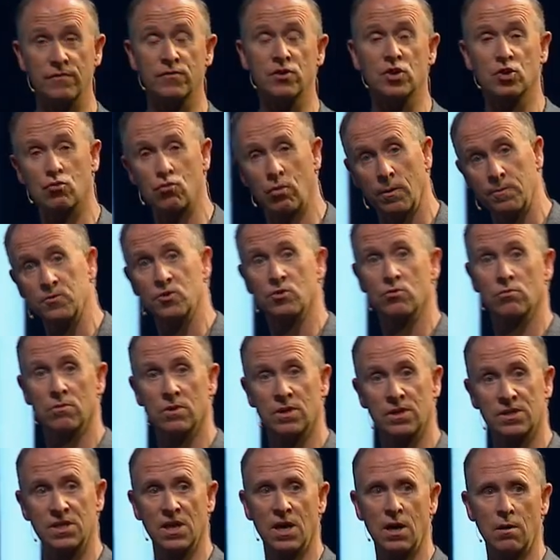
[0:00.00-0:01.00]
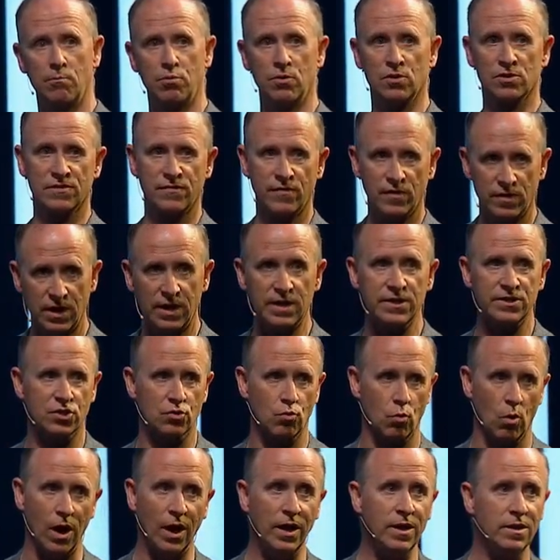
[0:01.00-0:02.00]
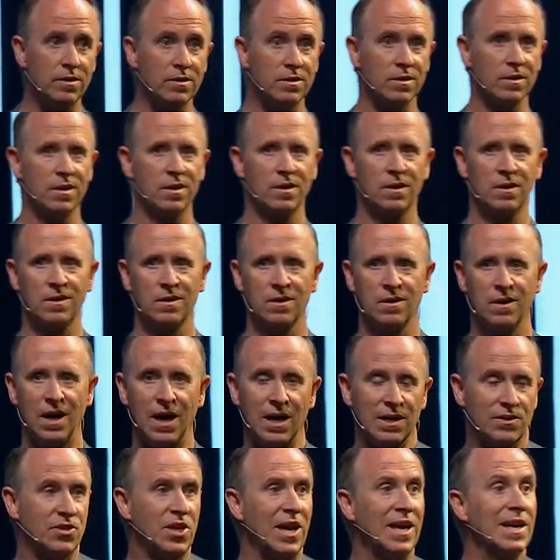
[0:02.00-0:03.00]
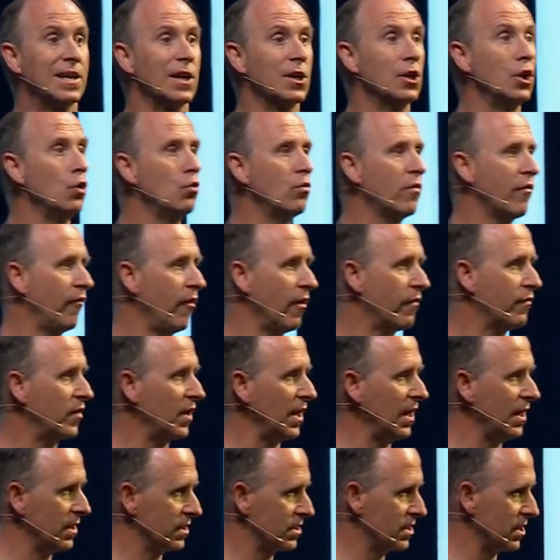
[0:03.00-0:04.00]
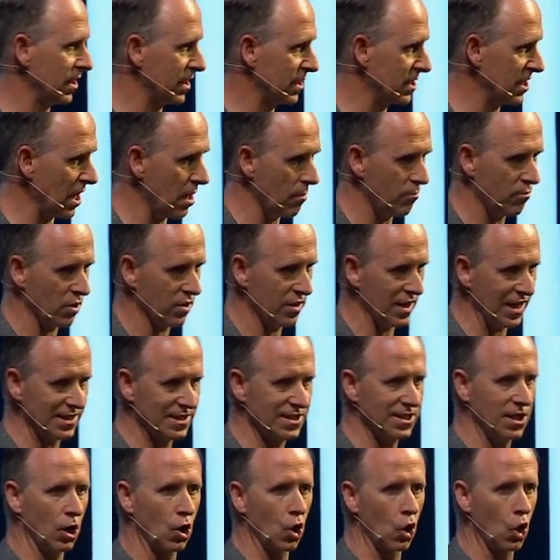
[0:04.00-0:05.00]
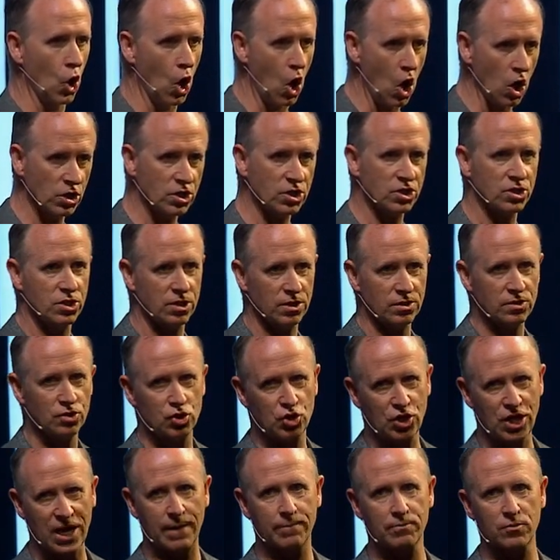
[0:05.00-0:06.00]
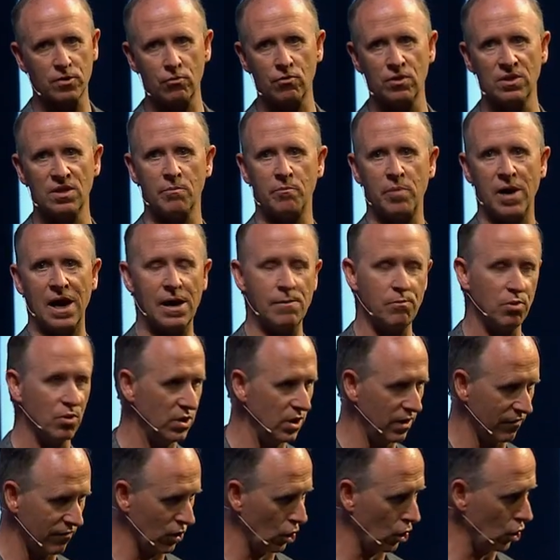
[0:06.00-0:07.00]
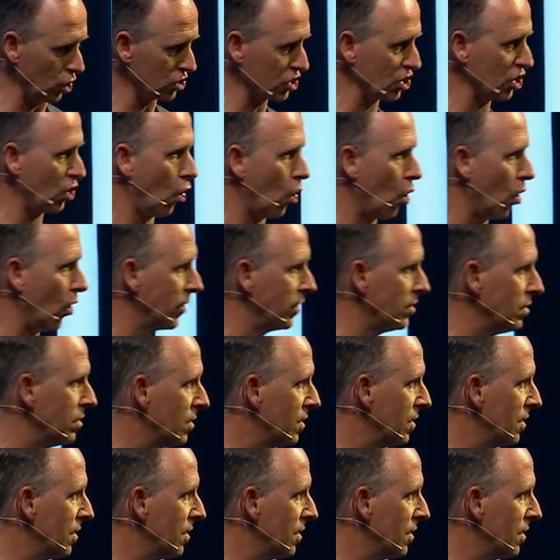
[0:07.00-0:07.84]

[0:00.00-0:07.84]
scriptural examples for this, right? Take Luke 15 as an example. That's the lost chapter in the Bible. You have the lost coin,